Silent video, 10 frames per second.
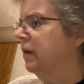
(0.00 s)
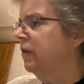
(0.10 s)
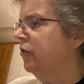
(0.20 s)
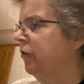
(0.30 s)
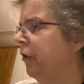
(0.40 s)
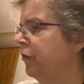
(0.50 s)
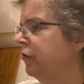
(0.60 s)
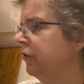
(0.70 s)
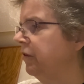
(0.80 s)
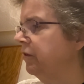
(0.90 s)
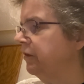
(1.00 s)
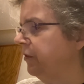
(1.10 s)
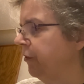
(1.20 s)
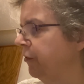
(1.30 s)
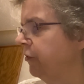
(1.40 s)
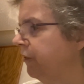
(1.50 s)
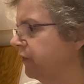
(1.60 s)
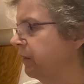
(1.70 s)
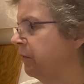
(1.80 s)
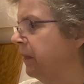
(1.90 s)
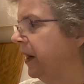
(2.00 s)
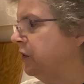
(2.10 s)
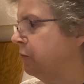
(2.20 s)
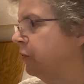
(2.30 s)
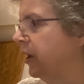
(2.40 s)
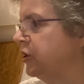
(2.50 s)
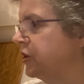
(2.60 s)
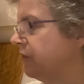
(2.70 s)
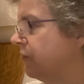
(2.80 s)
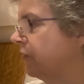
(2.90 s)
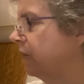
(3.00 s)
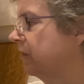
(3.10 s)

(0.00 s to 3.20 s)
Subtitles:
so those are some of my new brushes.